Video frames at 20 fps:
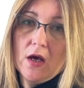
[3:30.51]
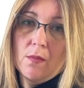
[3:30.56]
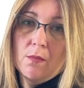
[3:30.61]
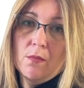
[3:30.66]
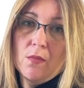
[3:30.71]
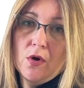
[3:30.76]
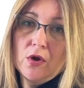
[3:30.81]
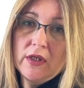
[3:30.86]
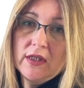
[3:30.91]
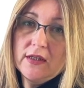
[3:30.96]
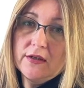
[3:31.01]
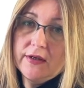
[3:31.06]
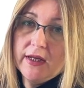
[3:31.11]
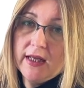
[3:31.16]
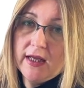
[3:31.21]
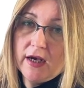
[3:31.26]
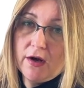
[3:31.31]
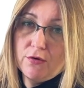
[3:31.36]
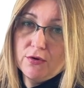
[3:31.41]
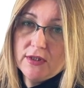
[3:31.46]

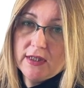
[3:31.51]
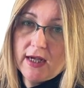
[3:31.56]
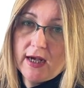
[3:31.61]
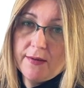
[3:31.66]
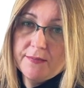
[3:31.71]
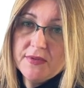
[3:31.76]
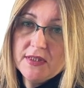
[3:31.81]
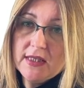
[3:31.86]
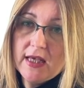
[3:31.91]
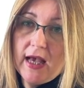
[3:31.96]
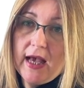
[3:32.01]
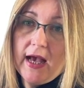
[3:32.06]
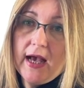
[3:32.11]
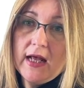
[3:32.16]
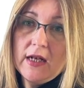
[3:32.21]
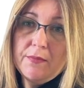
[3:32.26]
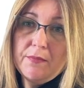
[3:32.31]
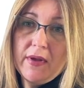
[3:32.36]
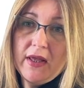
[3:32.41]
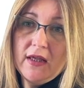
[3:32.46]
monitoring outcomes,
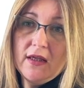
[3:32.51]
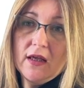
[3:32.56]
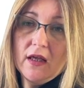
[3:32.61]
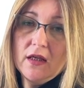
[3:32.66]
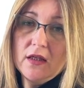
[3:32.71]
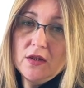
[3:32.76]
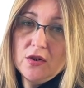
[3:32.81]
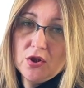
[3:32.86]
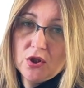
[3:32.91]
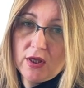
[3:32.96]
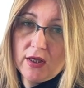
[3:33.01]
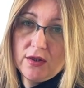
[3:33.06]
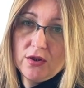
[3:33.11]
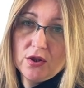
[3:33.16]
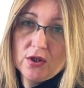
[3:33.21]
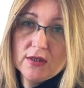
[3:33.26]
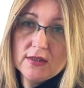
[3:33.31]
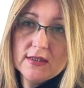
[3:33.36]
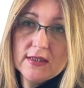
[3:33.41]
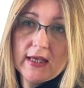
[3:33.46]
and making
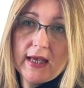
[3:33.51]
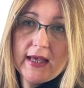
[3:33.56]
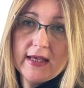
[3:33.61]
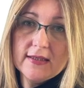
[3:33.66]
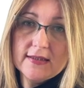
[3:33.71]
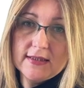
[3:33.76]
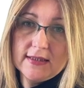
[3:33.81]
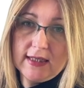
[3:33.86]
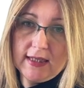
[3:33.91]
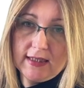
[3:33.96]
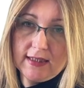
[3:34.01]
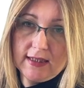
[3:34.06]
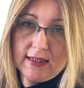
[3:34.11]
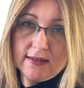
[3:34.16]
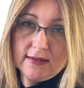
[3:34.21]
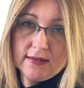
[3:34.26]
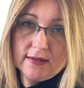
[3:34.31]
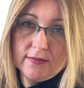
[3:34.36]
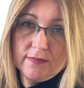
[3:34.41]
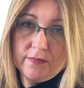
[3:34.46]
changes as
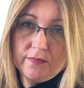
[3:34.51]
needed.